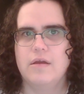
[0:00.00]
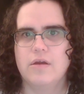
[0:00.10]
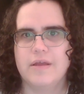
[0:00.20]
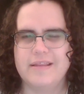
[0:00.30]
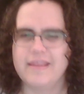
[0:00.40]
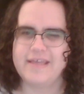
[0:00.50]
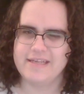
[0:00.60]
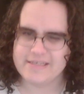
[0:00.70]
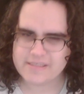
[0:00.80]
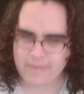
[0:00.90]
it
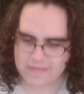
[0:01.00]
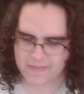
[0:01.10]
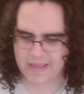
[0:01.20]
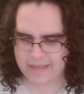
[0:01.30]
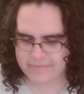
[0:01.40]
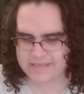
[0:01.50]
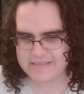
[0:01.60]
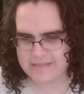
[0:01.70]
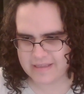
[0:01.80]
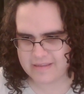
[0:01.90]
is about the game, but
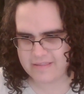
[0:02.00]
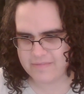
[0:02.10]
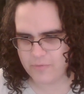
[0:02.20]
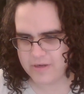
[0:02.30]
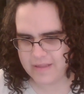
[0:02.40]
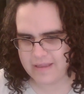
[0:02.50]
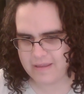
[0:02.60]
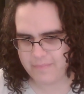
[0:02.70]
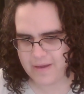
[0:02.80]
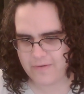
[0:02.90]
it's more
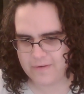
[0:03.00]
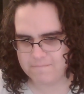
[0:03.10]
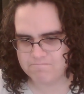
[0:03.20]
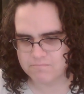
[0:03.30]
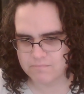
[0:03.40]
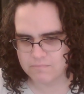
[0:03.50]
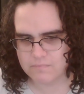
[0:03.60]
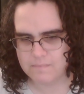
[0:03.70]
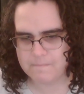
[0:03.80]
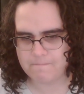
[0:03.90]
about
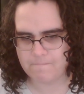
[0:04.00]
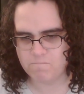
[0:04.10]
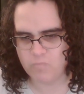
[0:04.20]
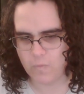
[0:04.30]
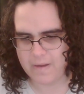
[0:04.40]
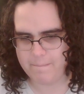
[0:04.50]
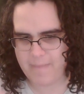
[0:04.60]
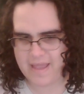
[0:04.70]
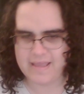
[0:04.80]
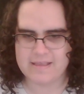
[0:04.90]
what
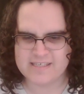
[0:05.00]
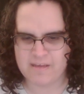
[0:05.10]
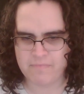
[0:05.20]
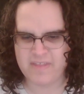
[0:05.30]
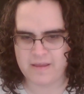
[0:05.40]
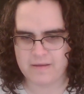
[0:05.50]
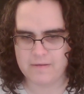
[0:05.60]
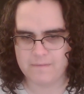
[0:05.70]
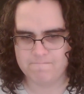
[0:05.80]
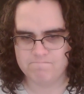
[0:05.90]
making something
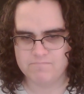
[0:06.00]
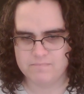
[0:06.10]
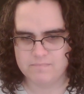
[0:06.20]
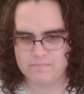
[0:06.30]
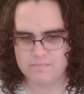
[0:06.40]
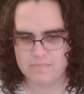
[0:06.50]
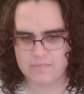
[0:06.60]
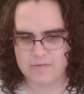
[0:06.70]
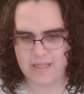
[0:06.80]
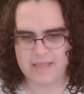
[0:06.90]

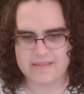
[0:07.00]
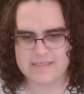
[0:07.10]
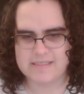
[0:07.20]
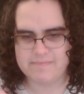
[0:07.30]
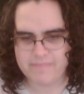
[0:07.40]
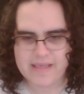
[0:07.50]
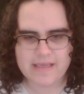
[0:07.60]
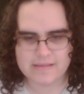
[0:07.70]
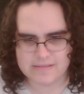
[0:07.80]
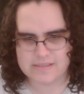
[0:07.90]
like this
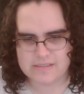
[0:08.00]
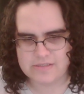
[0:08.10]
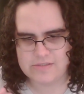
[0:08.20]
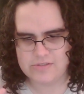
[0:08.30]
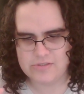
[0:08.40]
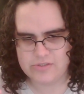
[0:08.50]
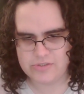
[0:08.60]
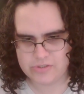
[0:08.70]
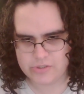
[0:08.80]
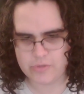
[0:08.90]
means
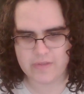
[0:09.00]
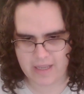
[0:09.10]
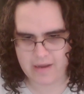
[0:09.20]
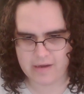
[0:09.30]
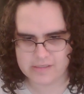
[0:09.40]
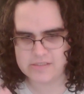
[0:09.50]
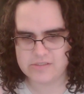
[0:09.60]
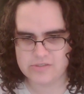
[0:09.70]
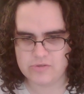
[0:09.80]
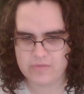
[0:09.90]
to the characters,
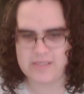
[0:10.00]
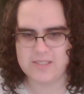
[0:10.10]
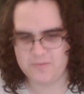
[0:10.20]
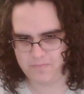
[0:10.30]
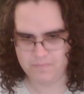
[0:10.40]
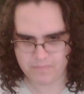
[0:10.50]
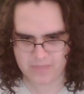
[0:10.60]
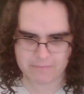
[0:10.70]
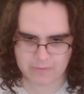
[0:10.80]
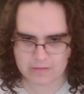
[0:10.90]
to these
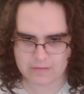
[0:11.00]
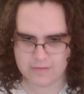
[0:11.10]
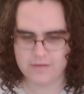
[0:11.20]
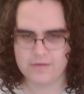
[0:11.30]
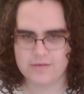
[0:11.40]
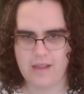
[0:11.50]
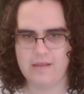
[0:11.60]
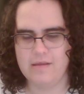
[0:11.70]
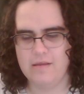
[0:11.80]
people, right?